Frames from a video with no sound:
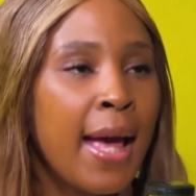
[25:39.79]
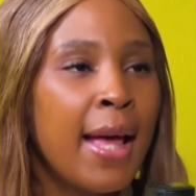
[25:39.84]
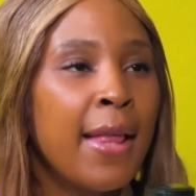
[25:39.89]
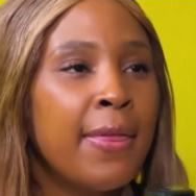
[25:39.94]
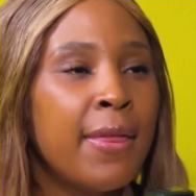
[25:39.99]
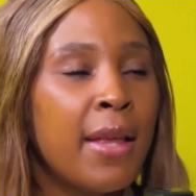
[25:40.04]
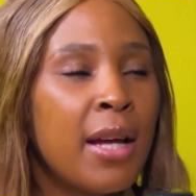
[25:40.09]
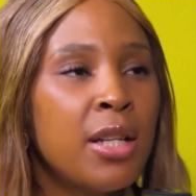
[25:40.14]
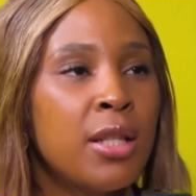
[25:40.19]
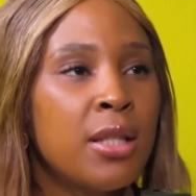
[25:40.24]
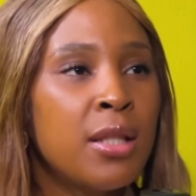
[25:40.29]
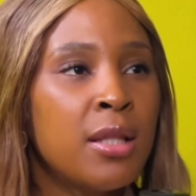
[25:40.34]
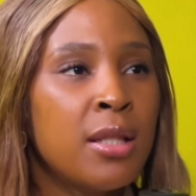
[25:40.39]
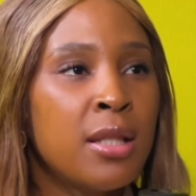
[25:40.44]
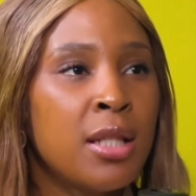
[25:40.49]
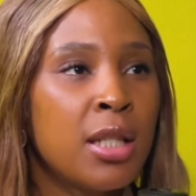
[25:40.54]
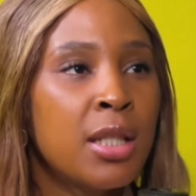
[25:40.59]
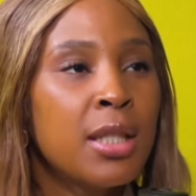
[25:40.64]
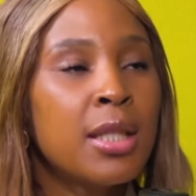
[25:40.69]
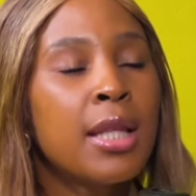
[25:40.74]
And that
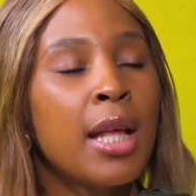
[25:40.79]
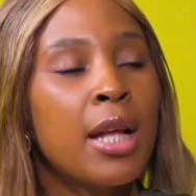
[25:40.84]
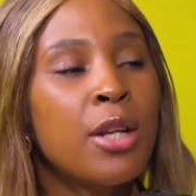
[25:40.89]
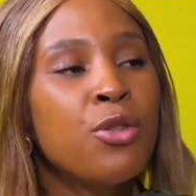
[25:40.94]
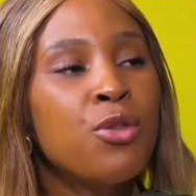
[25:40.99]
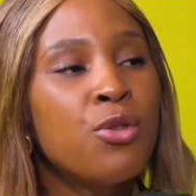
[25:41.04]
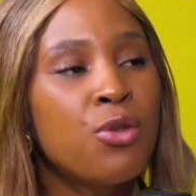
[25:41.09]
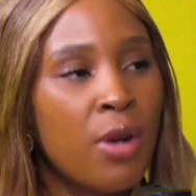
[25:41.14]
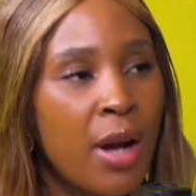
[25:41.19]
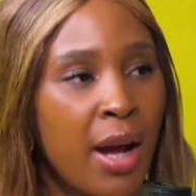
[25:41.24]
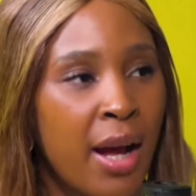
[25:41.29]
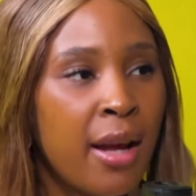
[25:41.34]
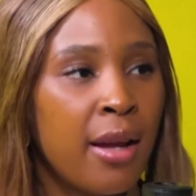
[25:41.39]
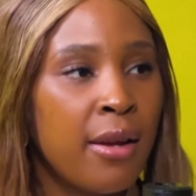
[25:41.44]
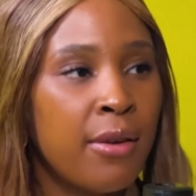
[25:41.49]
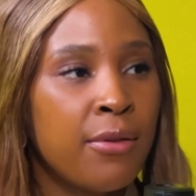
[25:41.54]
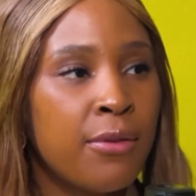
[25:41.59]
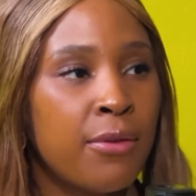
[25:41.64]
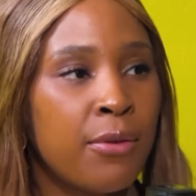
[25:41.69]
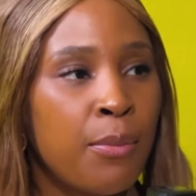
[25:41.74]
just that
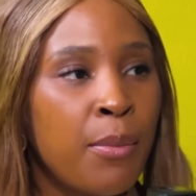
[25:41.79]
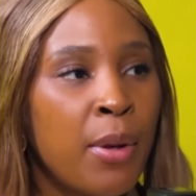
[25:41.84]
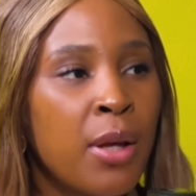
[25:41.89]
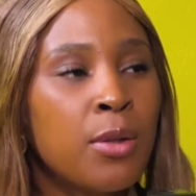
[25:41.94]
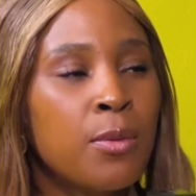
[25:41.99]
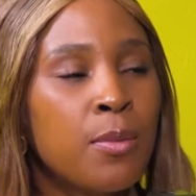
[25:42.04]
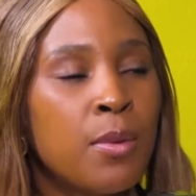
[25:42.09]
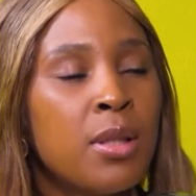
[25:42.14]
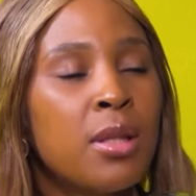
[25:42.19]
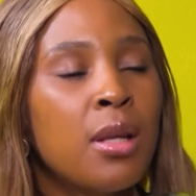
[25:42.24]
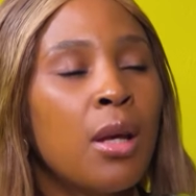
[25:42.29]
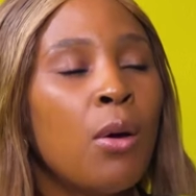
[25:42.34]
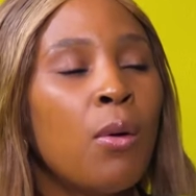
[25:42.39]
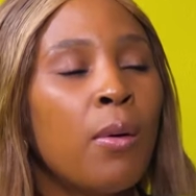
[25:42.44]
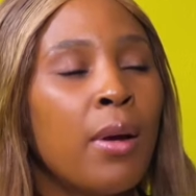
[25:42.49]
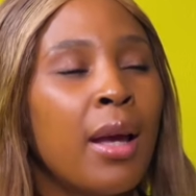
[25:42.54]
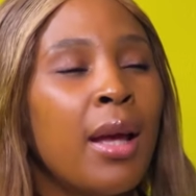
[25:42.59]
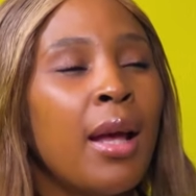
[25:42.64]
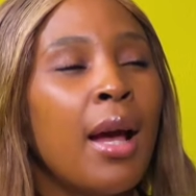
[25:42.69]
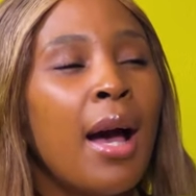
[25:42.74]
drive makes me say,
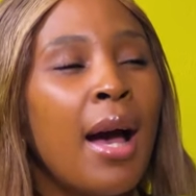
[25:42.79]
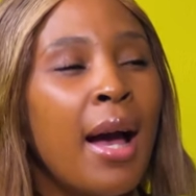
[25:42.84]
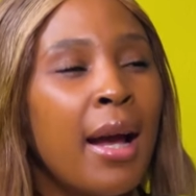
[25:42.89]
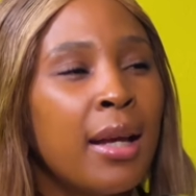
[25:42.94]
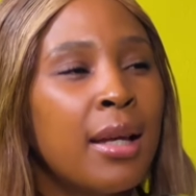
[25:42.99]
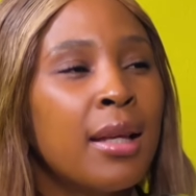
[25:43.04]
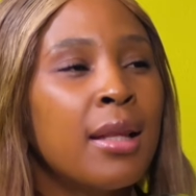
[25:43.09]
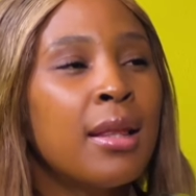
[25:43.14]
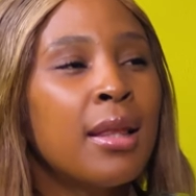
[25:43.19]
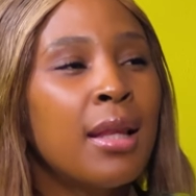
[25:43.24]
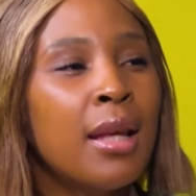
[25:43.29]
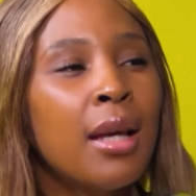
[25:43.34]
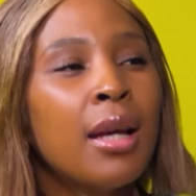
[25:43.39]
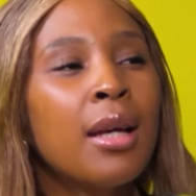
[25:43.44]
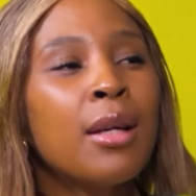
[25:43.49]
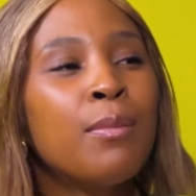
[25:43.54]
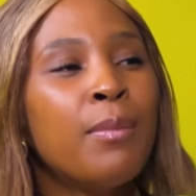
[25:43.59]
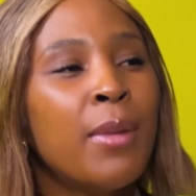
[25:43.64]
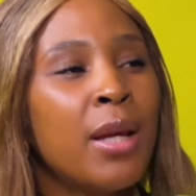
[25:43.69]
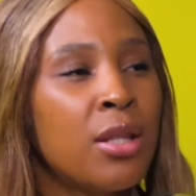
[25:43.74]
okay, I can
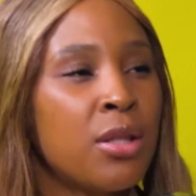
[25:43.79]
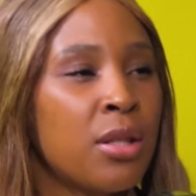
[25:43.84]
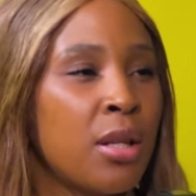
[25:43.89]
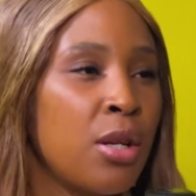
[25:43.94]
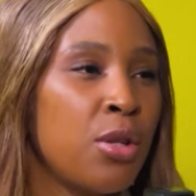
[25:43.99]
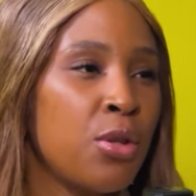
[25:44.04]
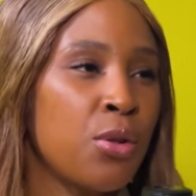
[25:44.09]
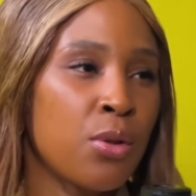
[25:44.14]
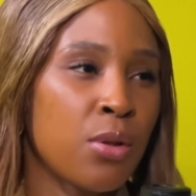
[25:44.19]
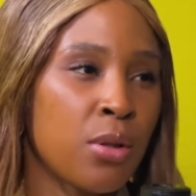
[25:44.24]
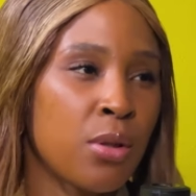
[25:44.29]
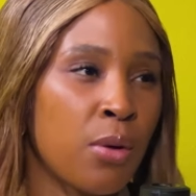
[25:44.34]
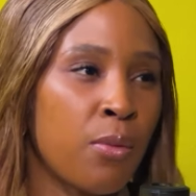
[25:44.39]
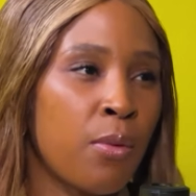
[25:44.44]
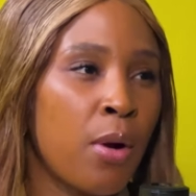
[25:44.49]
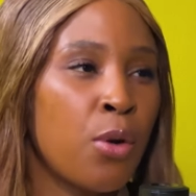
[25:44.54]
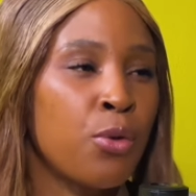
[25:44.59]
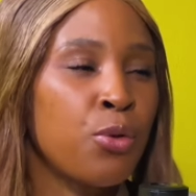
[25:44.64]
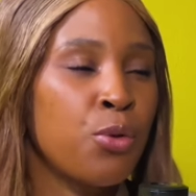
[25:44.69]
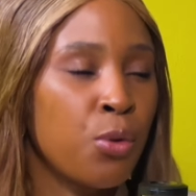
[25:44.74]
think and make schedules
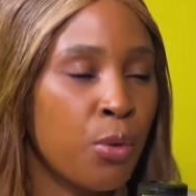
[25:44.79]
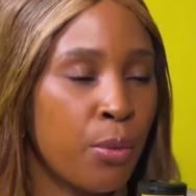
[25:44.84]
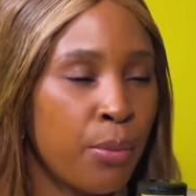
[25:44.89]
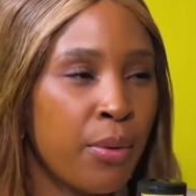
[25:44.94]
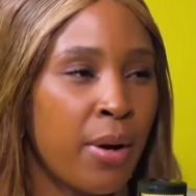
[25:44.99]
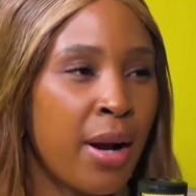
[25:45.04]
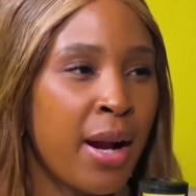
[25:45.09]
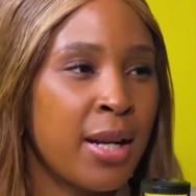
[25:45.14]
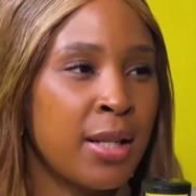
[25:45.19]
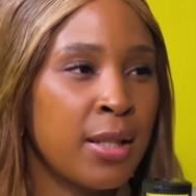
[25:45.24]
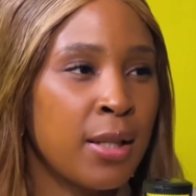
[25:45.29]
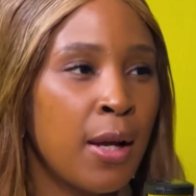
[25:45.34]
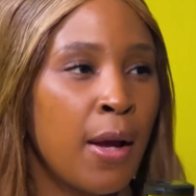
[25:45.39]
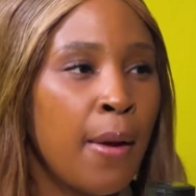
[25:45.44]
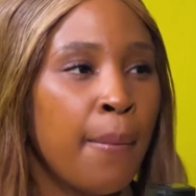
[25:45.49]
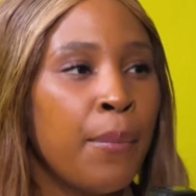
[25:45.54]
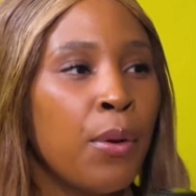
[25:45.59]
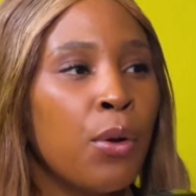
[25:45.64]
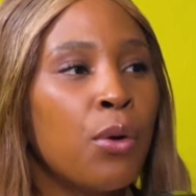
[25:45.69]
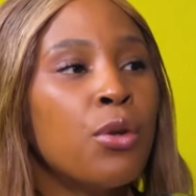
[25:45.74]
around your brand
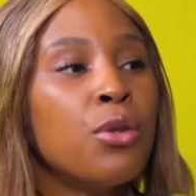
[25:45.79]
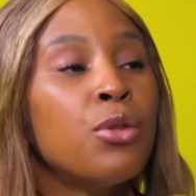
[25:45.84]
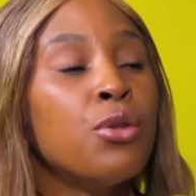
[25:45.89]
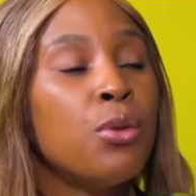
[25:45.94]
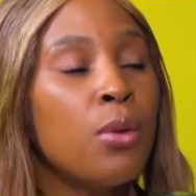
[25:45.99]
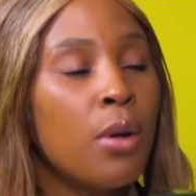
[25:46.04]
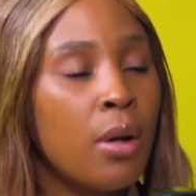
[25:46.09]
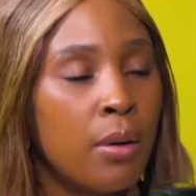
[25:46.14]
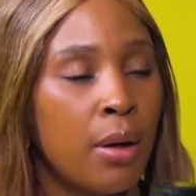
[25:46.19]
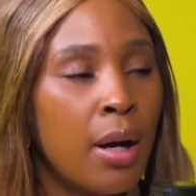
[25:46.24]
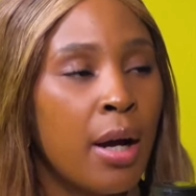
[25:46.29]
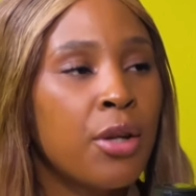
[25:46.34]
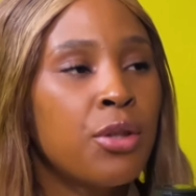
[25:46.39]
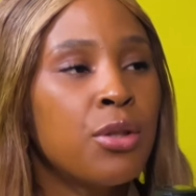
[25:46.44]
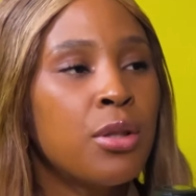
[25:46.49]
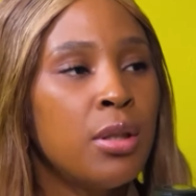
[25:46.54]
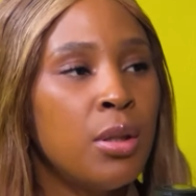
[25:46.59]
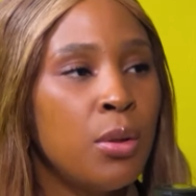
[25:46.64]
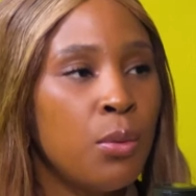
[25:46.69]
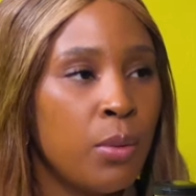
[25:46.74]
because you are
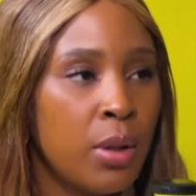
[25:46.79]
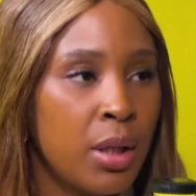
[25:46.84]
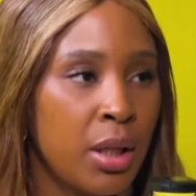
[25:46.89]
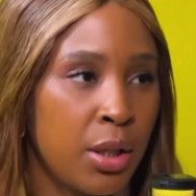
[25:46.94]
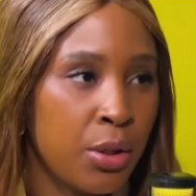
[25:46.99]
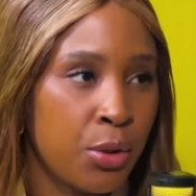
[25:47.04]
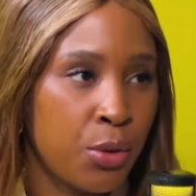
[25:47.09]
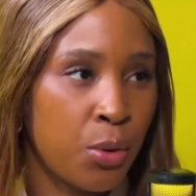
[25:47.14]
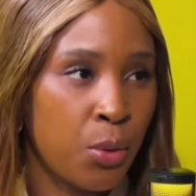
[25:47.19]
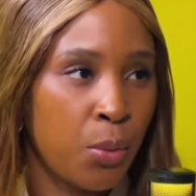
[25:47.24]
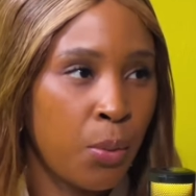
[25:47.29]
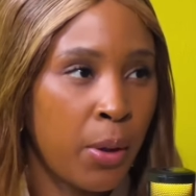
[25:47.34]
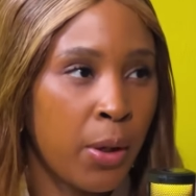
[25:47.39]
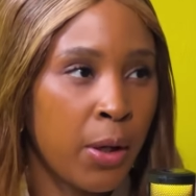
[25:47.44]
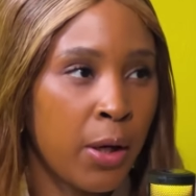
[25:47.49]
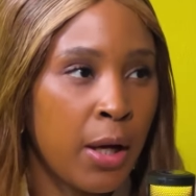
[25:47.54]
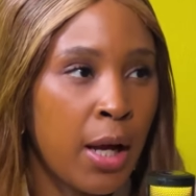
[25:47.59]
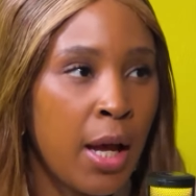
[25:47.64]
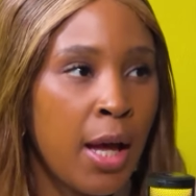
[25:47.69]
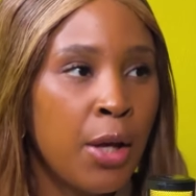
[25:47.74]
actually willing to
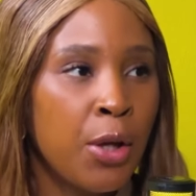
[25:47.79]
work.